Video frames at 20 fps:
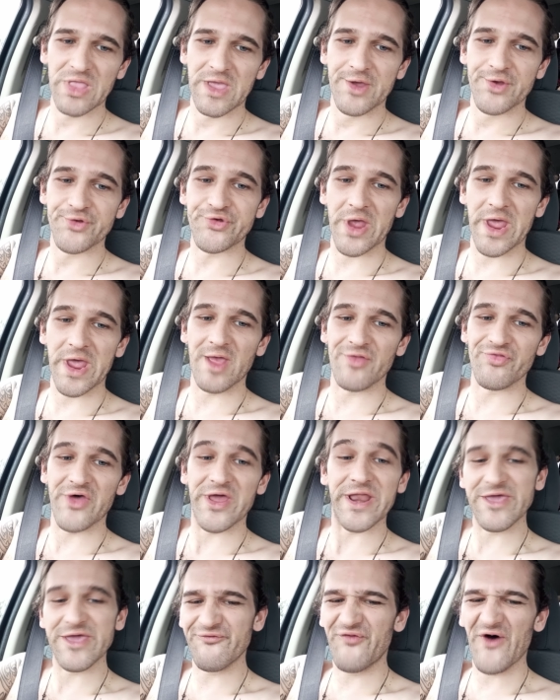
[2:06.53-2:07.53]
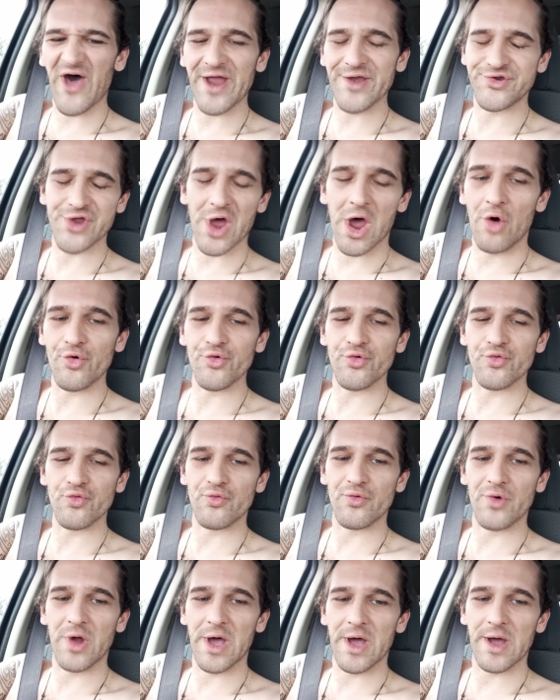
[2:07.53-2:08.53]
Saying that if I don't,
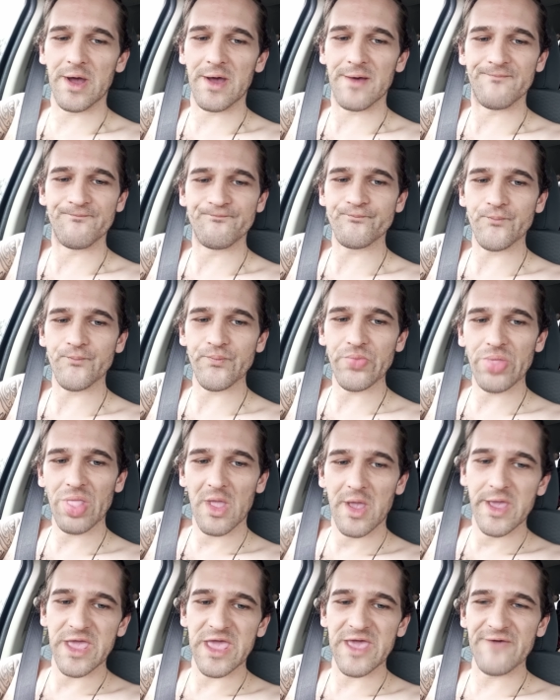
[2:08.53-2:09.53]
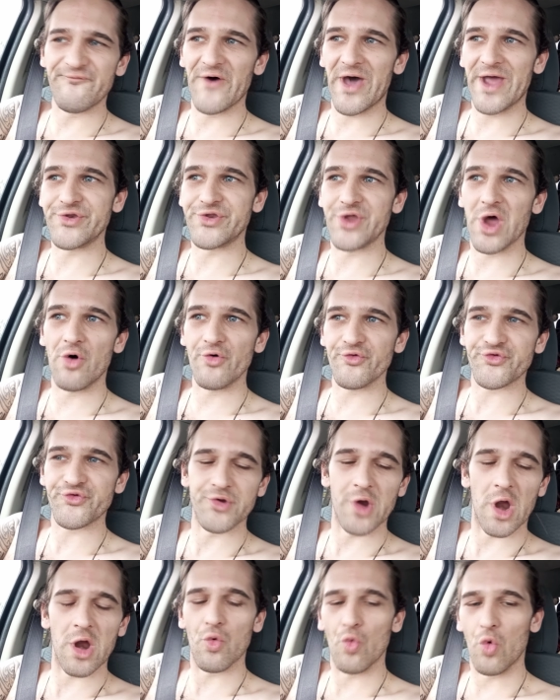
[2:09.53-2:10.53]
uh, if I don't
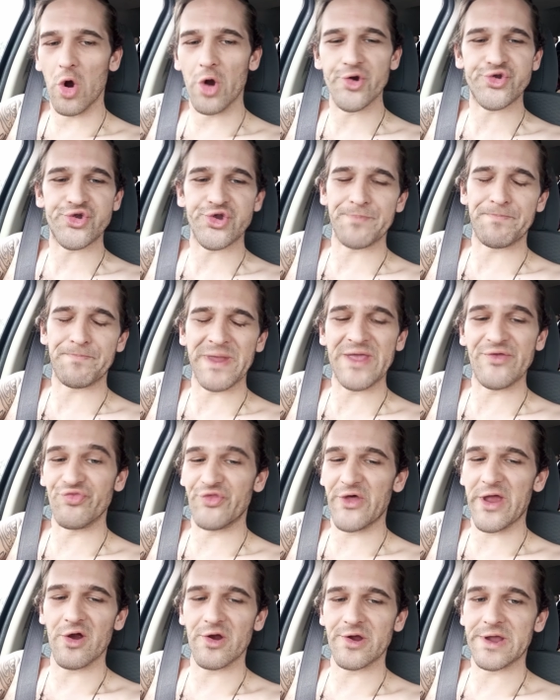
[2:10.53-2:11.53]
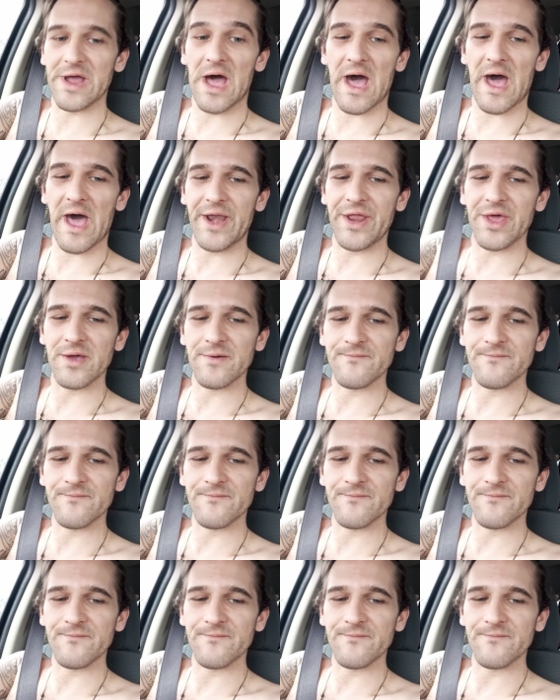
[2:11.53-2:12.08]
start worshiping their God,